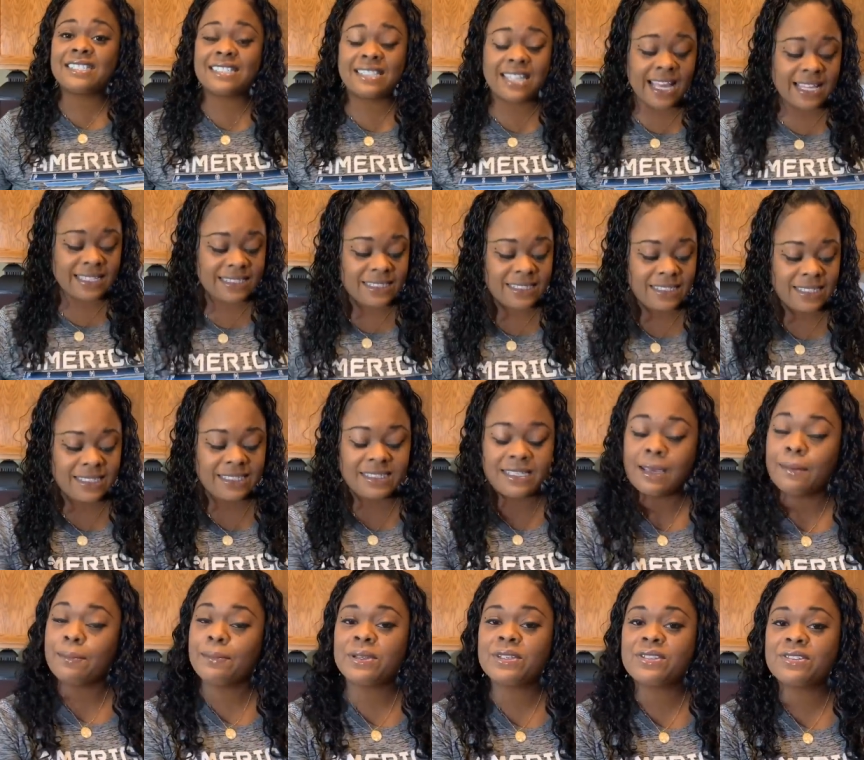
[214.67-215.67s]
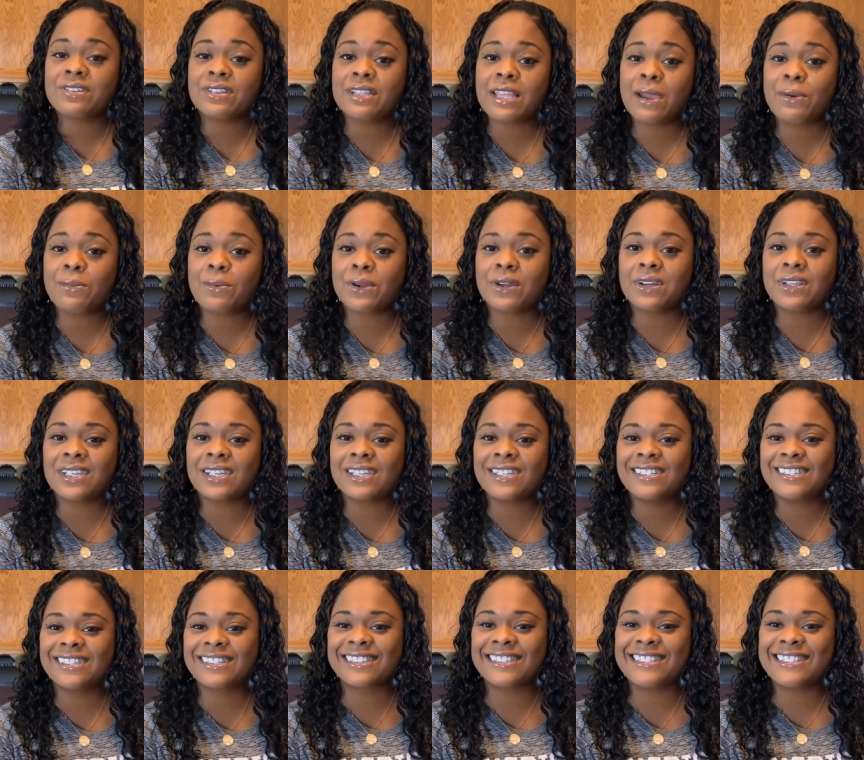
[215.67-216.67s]
That's the temperature that we're gonna
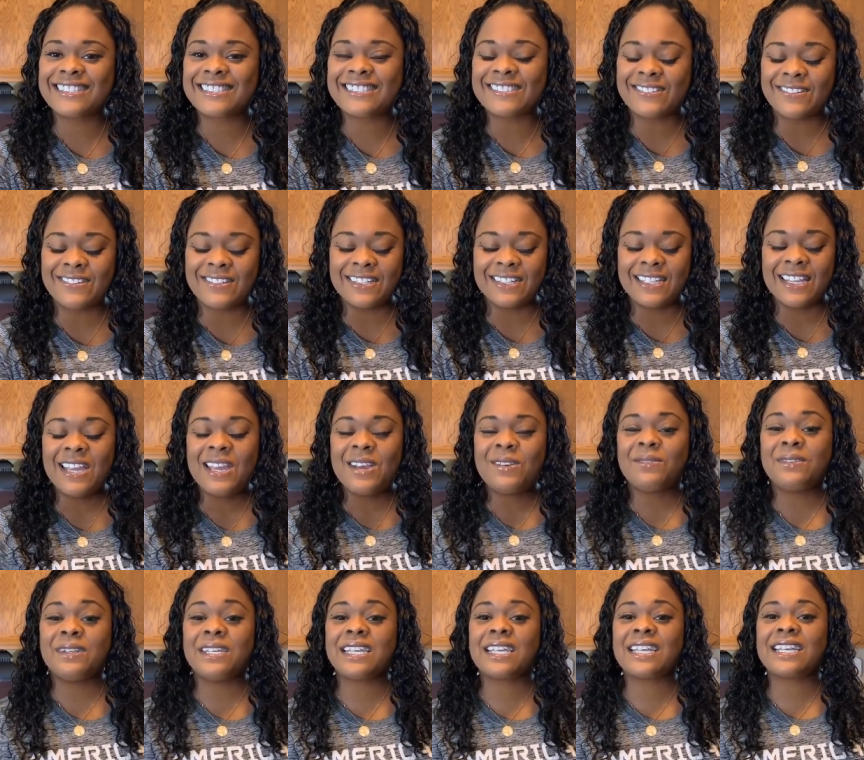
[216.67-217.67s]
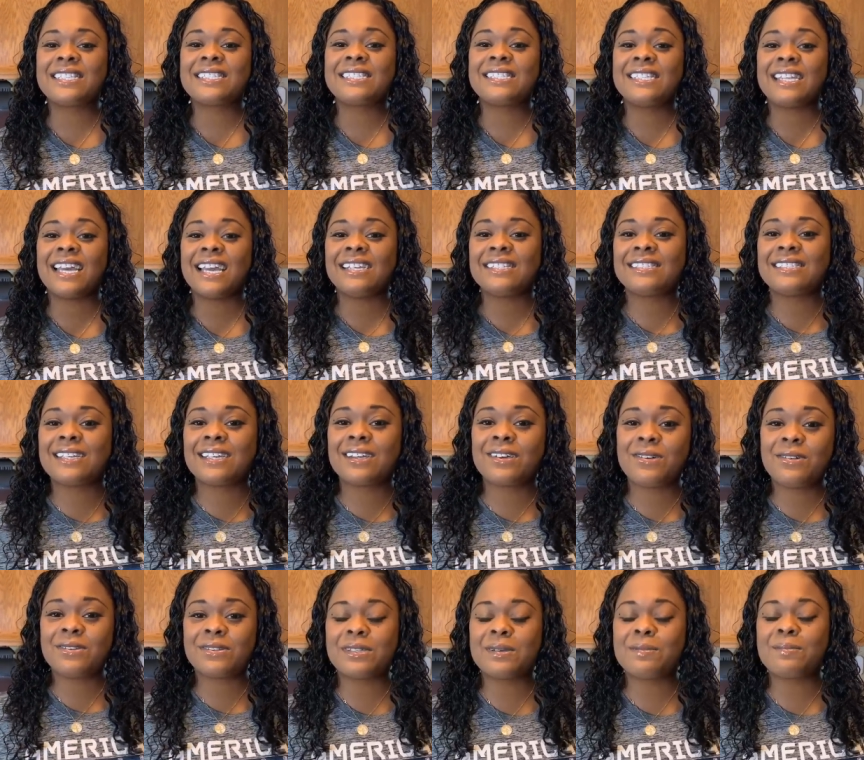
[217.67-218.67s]
cook this on. When it gets nice and
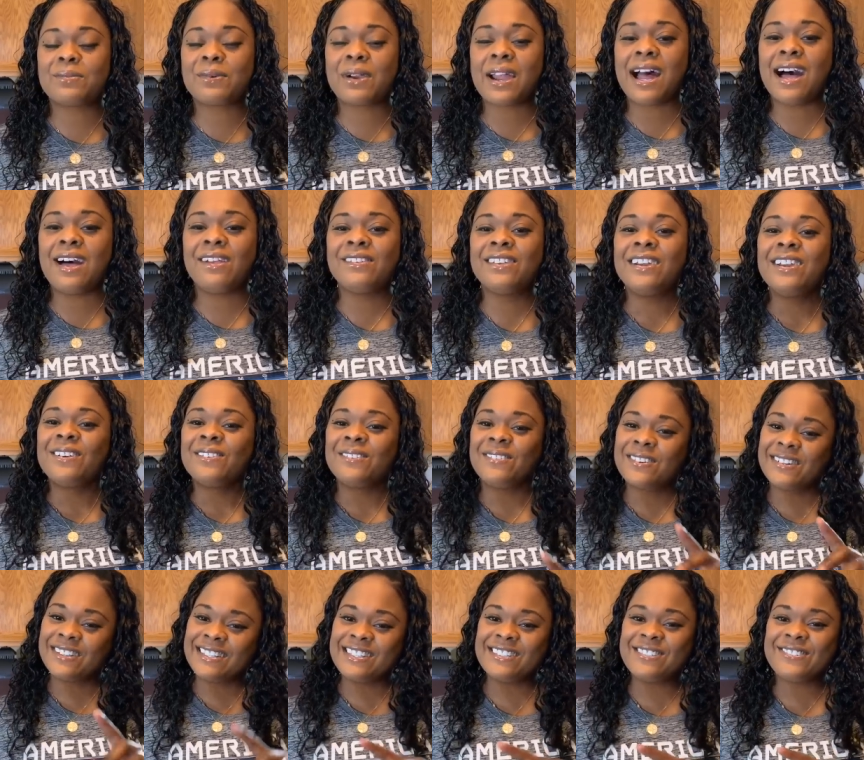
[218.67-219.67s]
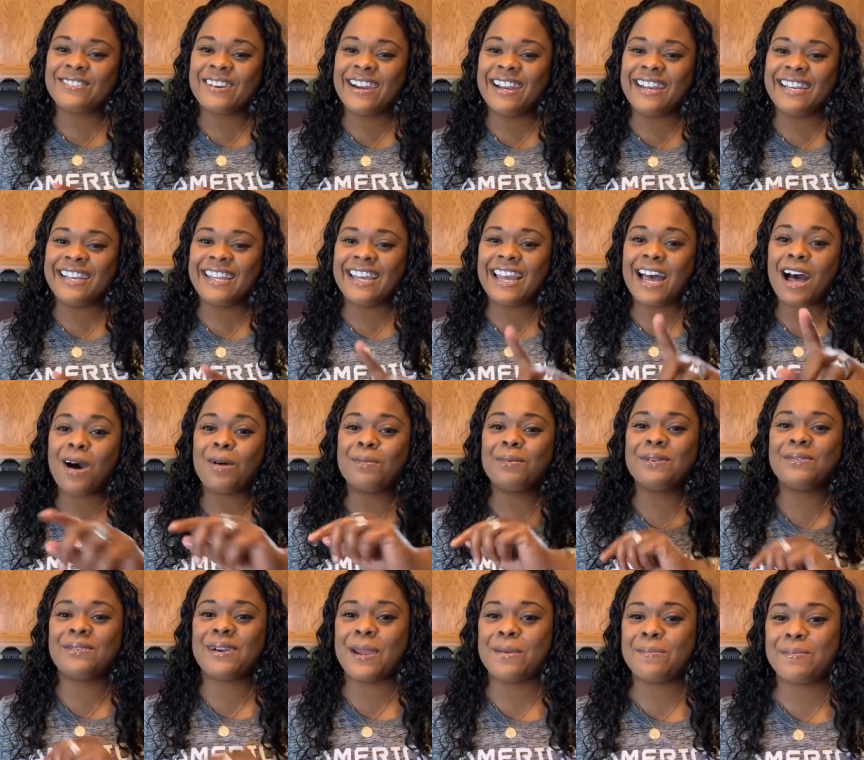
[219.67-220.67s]
golden brown, we're gonna drain it. I'll be
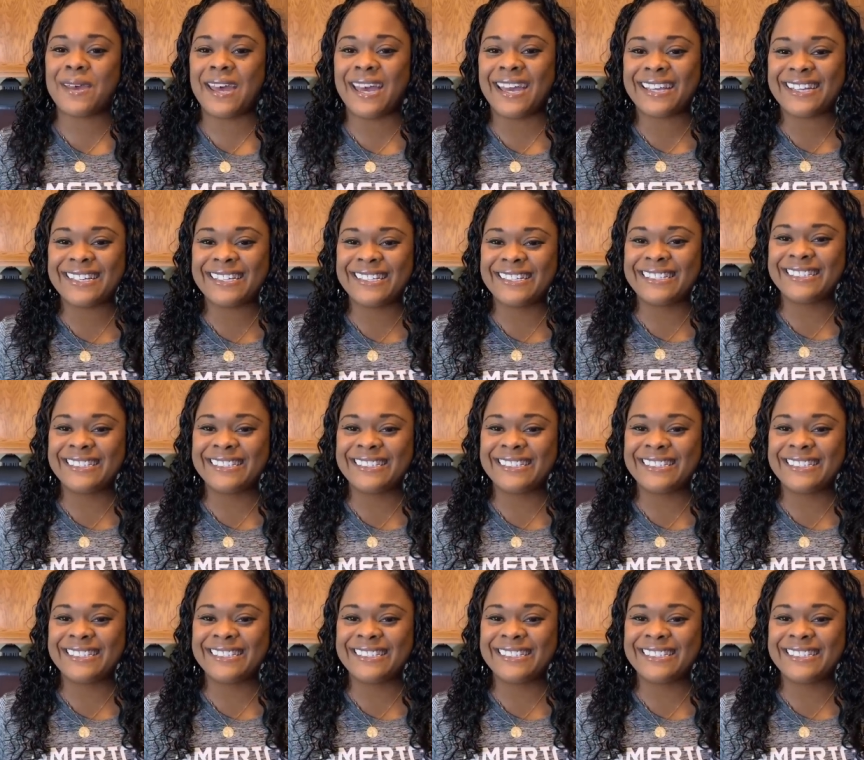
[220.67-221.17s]
right back.